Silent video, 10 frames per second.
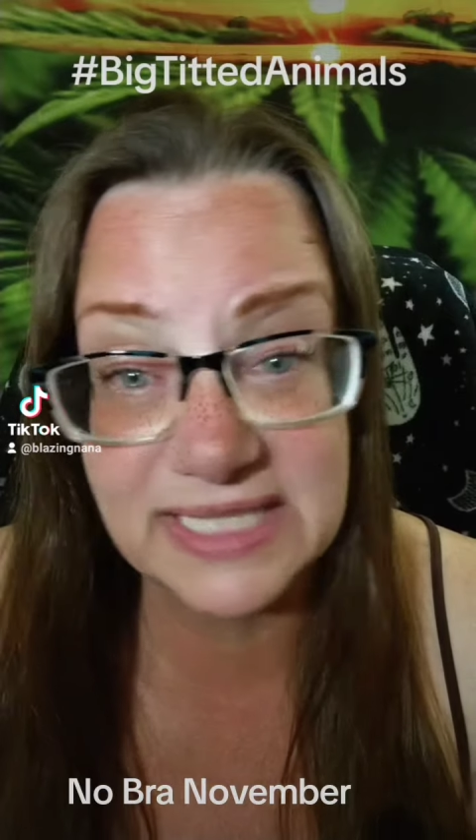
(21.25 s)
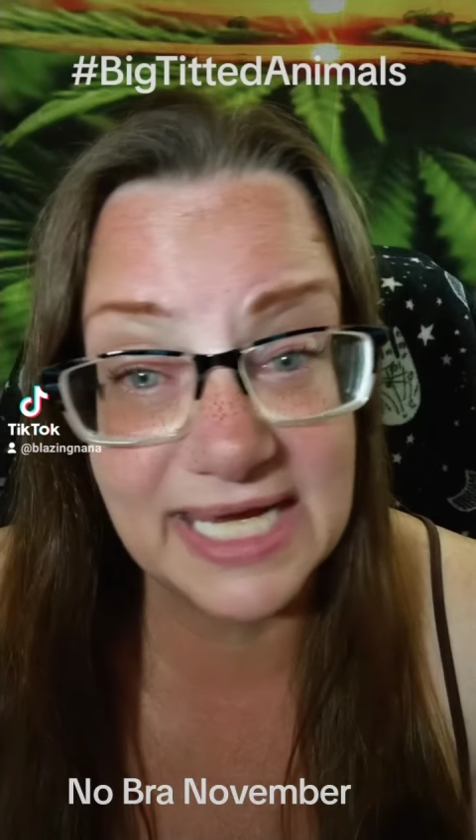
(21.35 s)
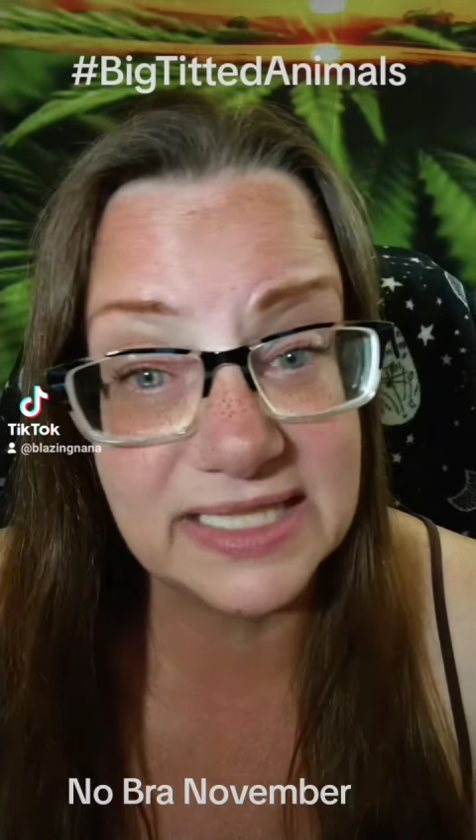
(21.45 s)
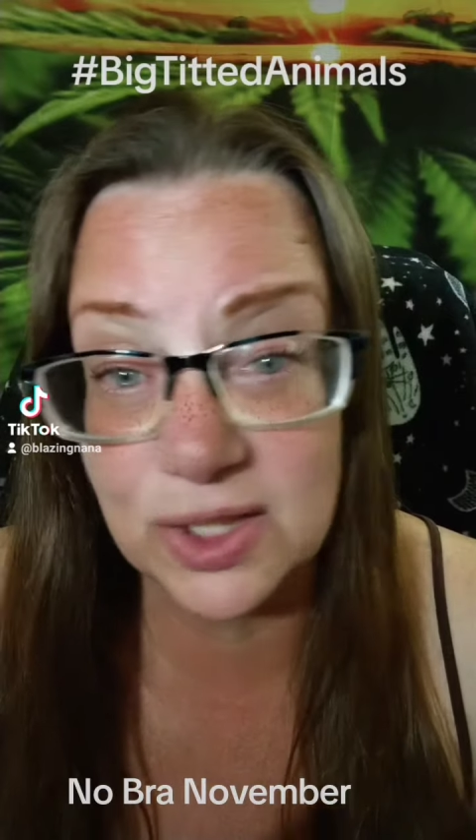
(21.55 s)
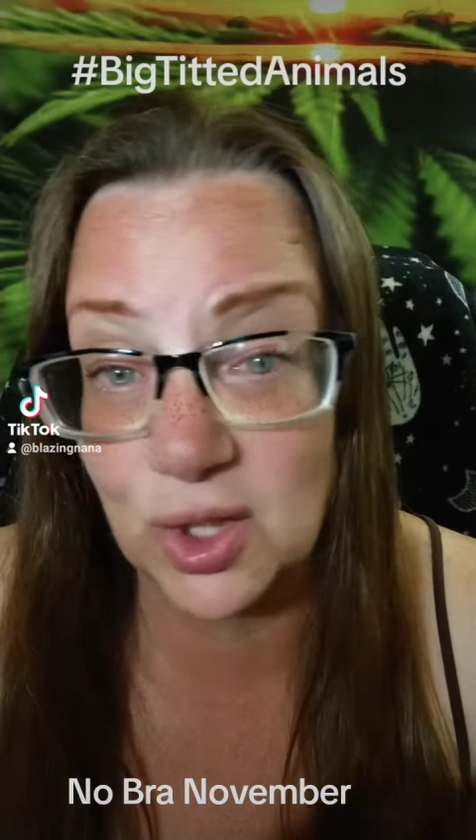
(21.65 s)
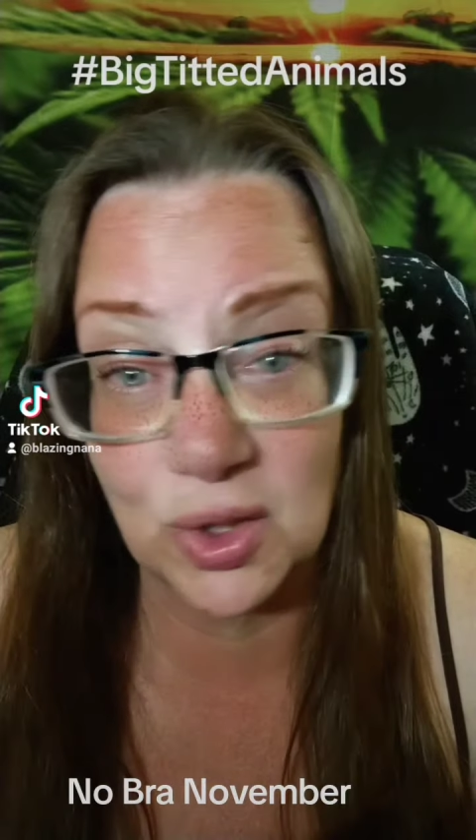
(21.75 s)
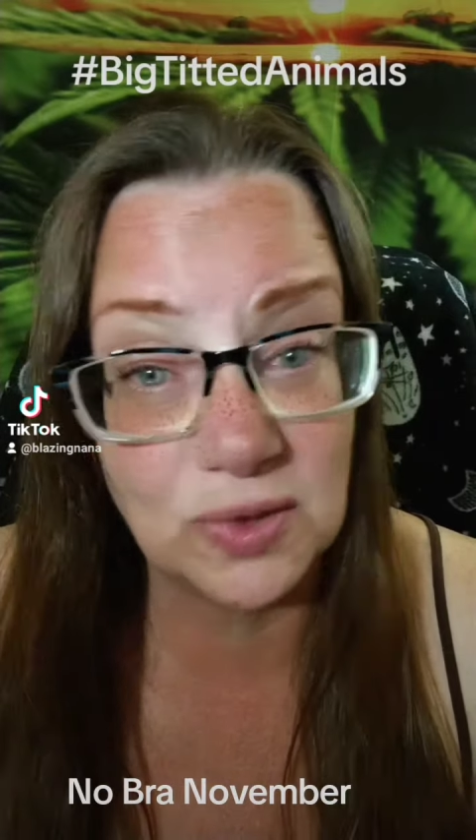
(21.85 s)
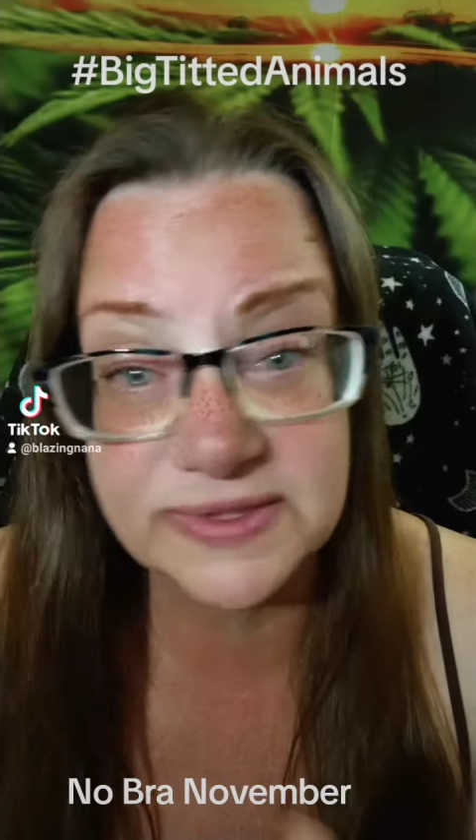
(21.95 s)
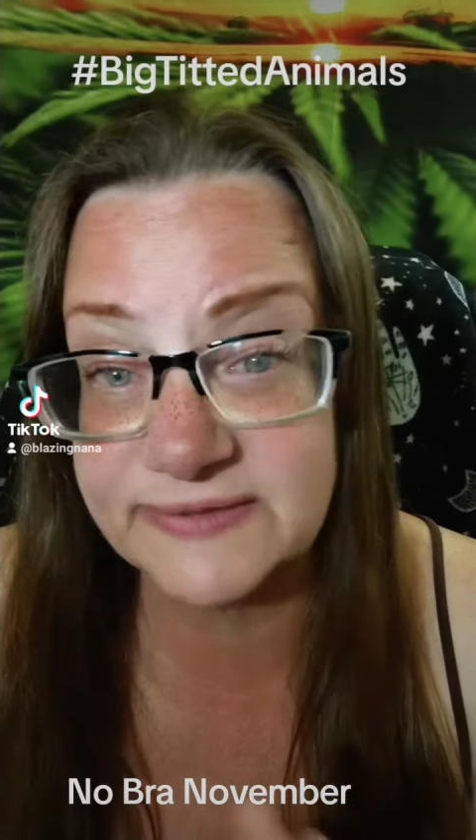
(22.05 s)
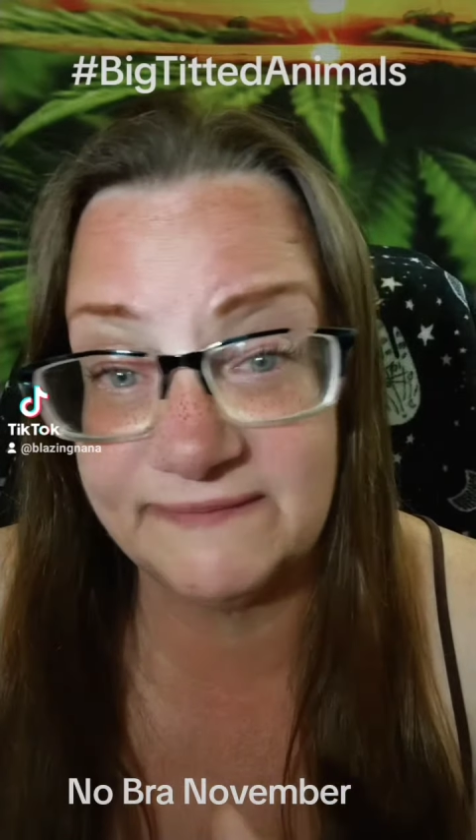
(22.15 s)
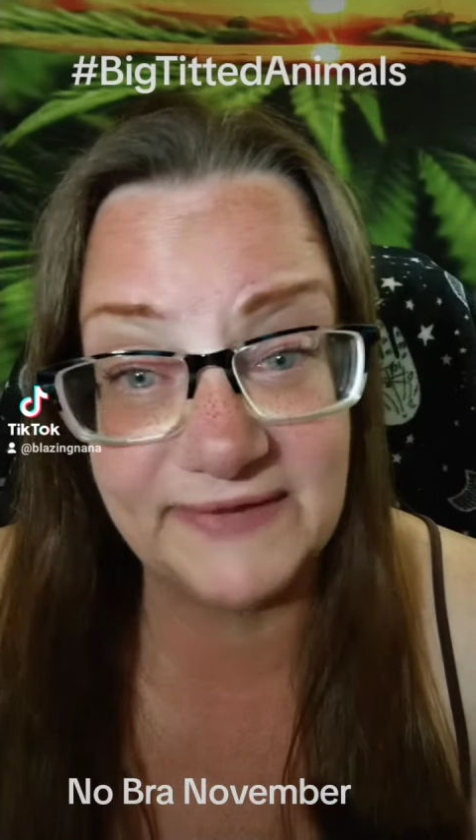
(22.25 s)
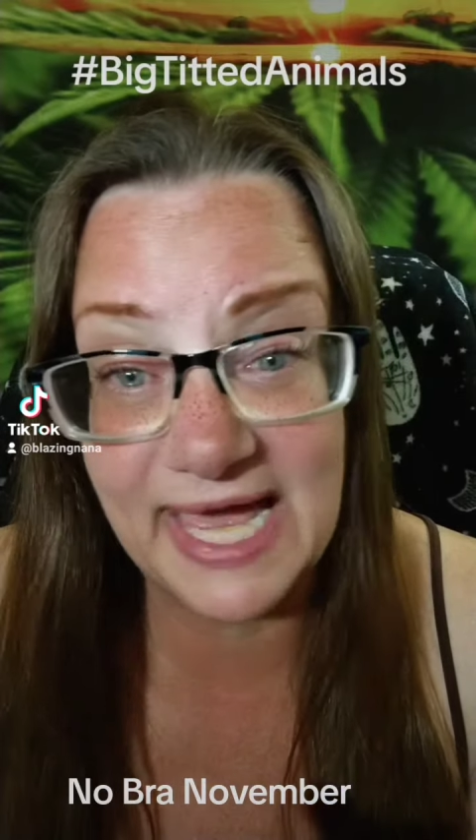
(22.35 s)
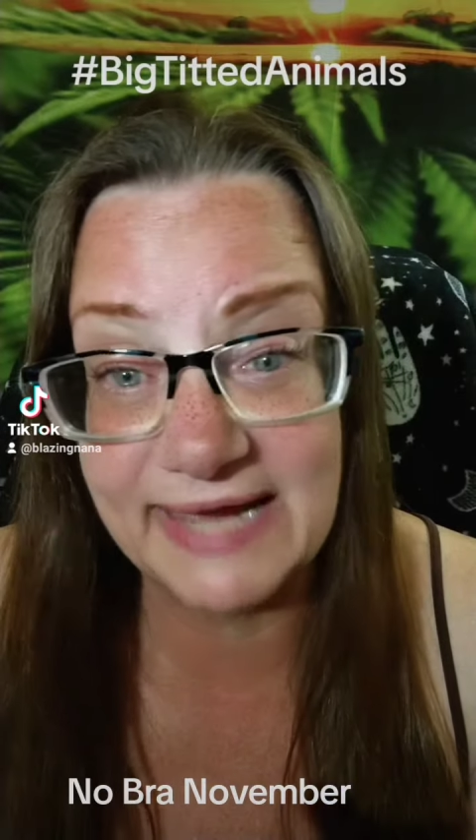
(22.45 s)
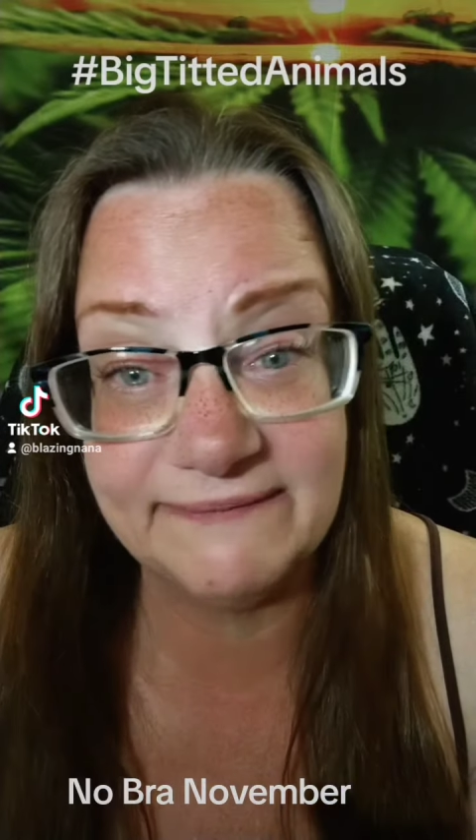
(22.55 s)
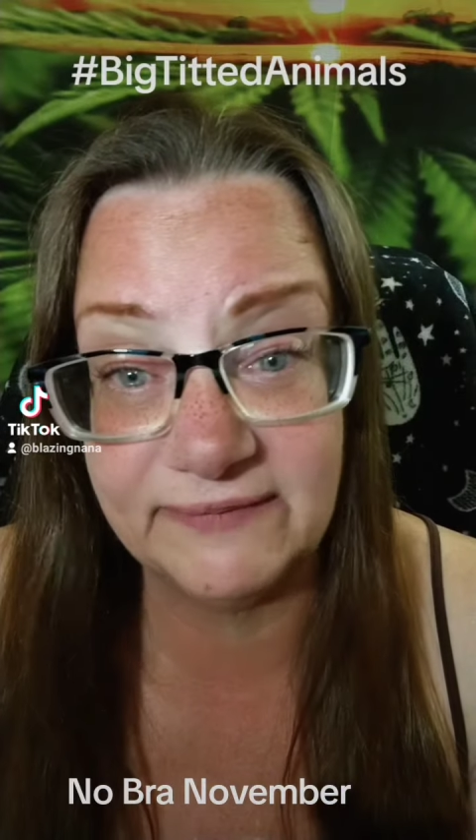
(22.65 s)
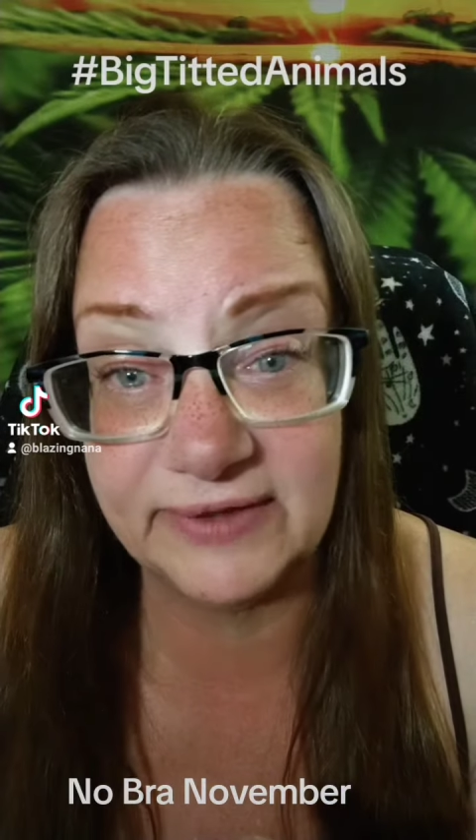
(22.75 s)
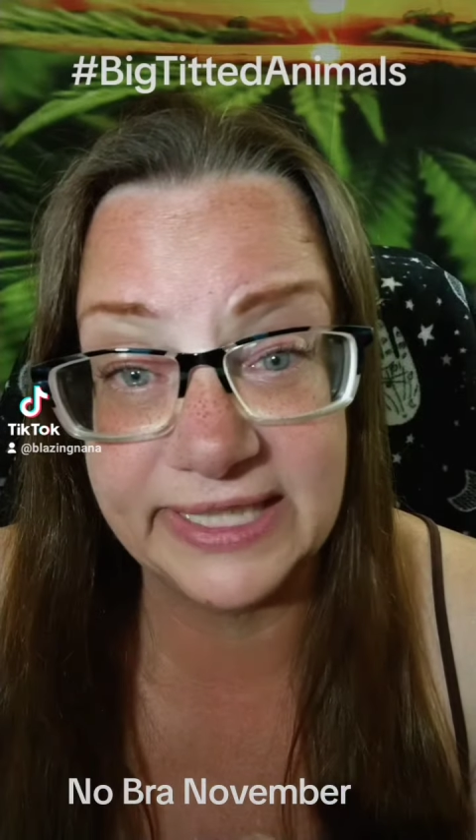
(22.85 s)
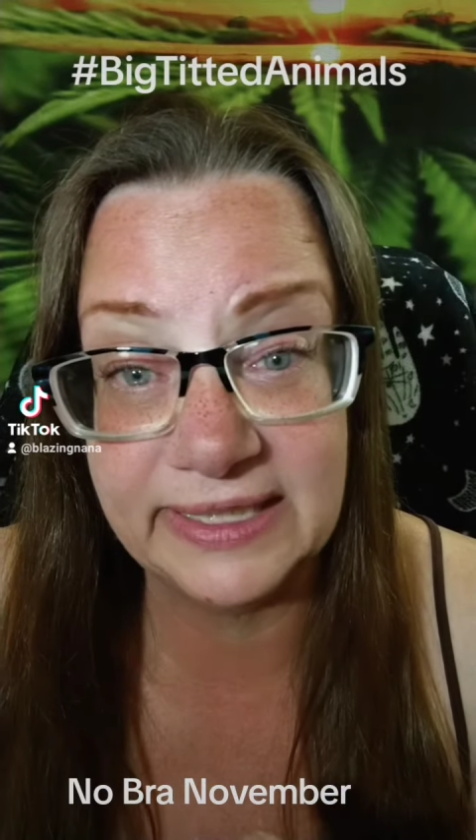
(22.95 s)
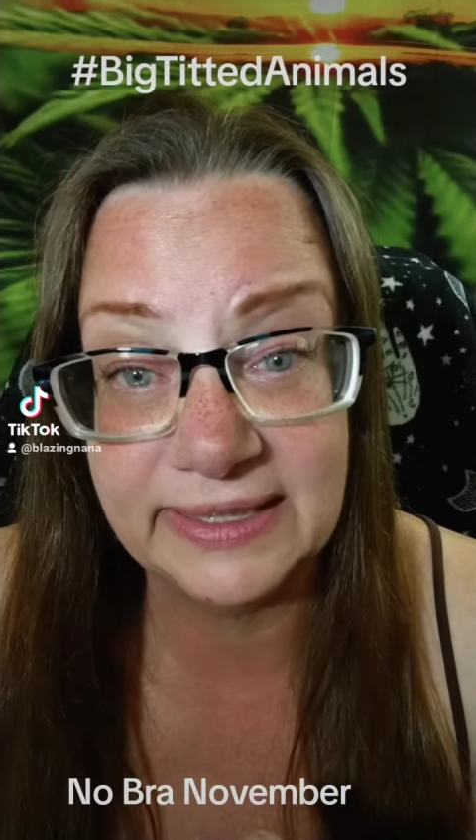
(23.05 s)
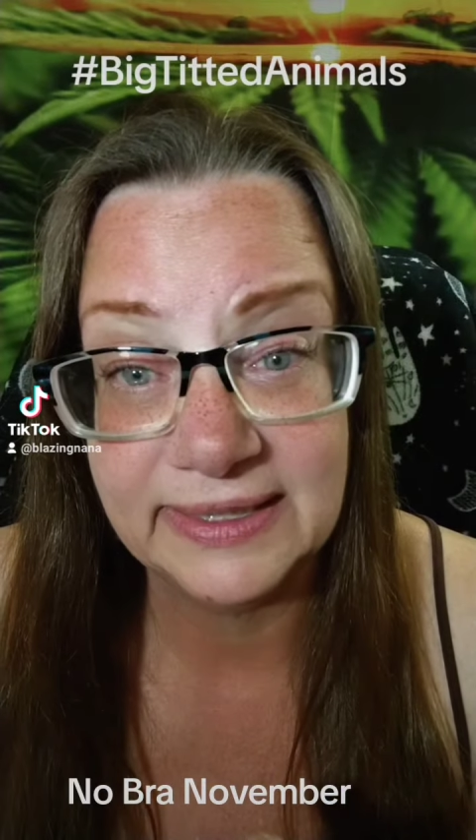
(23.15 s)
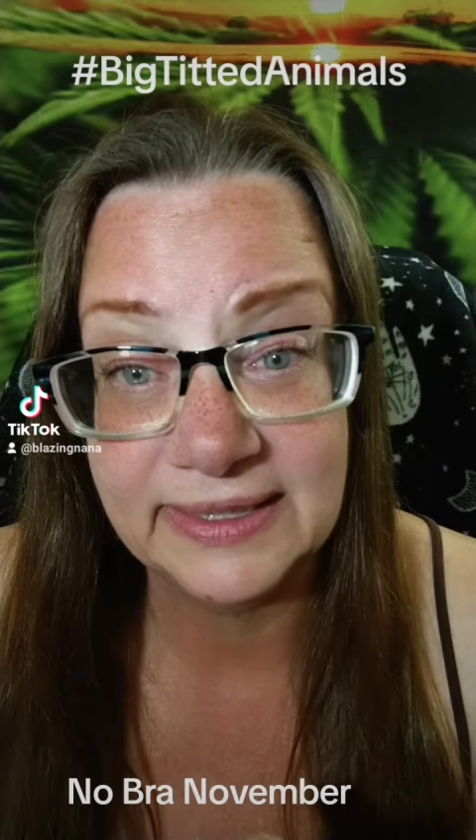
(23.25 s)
letting the girls fly free.